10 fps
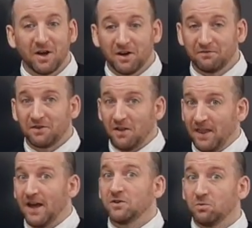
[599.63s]
and I've done
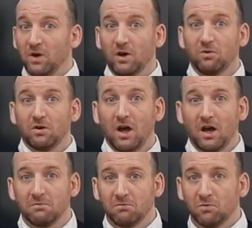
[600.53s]
that as well
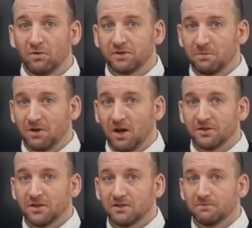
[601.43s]
with some
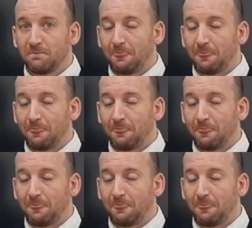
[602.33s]
classes.